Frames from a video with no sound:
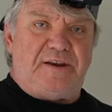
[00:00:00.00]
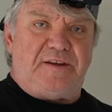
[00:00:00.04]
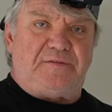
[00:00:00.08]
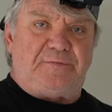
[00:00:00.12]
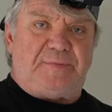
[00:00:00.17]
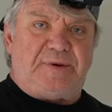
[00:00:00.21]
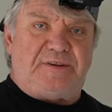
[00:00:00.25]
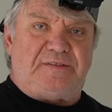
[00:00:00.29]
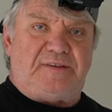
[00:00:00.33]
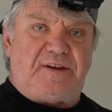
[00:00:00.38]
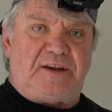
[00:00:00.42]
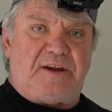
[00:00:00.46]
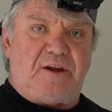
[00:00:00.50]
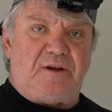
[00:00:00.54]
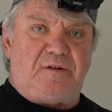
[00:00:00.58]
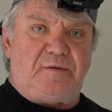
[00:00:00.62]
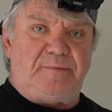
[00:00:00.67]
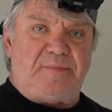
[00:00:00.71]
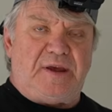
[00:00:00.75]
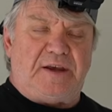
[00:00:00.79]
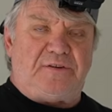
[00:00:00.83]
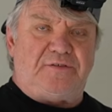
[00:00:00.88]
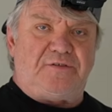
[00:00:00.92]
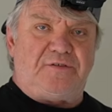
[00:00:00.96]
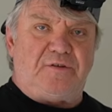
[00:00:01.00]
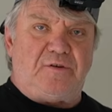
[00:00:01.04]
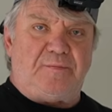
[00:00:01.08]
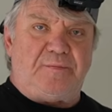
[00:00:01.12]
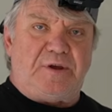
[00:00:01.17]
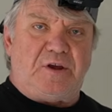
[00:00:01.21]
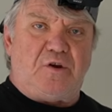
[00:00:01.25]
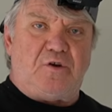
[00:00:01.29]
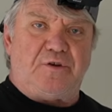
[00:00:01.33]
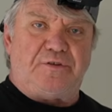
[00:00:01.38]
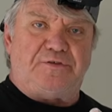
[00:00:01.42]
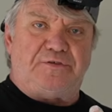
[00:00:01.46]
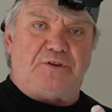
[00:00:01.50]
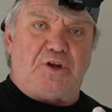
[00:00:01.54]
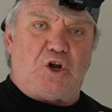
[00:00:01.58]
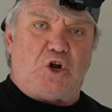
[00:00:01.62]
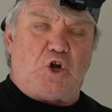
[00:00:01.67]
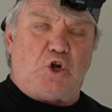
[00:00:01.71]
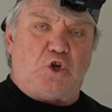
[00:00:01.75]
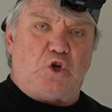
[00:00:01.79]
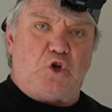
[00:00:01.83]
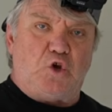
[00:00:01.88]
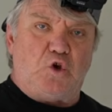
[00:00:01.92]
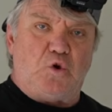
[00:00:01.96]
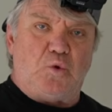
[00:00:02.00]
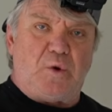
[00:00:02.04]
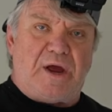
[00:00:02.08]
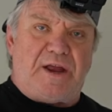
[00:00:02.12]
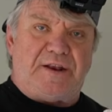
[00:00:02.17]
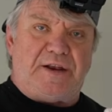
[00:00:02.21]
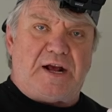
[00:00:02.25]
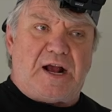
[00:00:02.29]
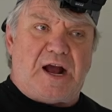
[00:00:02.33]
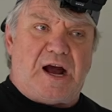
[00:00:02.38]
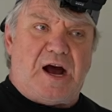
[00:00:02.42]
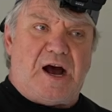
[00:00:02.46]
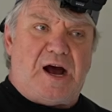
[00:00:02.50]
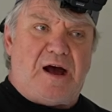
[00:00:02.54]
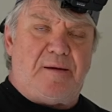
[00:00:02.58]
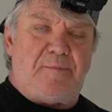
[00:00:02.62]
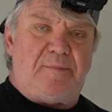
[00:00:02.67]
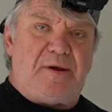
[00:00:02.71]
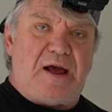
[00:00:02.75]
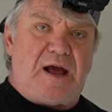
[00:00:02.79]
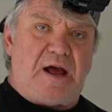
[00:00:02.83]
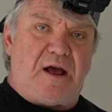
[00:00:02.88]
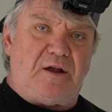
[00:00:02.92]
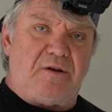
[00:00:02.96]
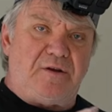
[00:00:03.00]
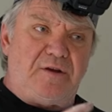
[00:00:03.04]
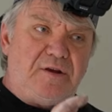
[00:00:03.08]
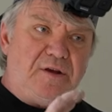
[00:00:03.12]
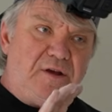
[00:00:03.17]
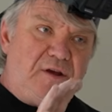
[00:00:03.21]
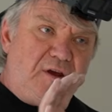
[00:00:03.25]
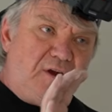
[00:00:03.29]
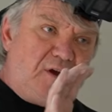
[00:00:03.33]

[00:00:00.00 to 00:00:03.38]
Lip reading: this particular mixture because the glue and the compound